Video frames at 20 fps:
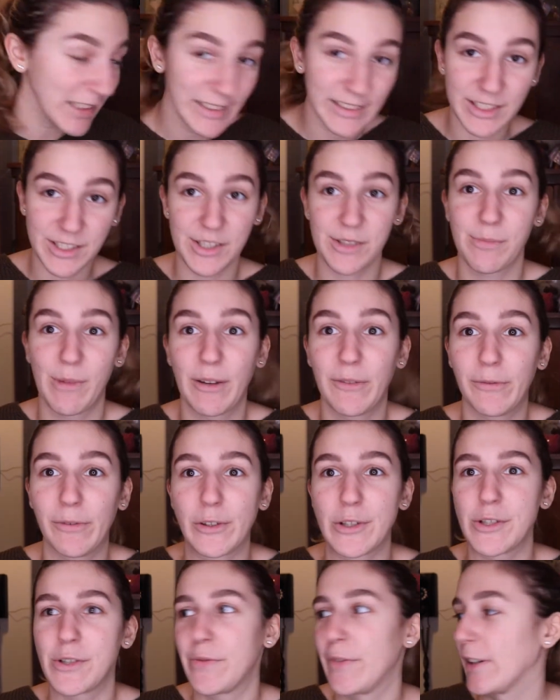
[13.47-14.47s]
This is my
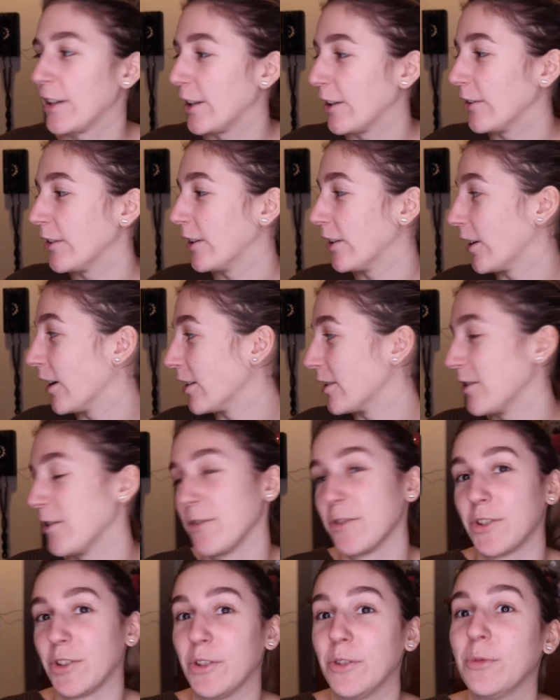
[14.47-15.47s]
first video here on
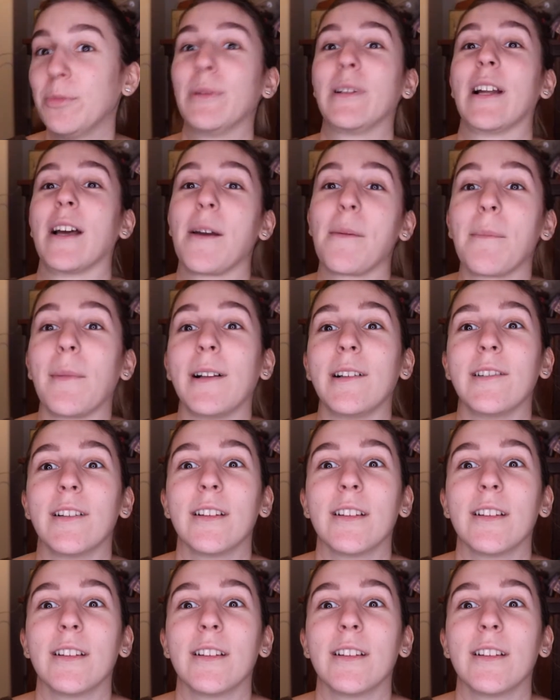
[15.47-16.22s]
YouTube and I'm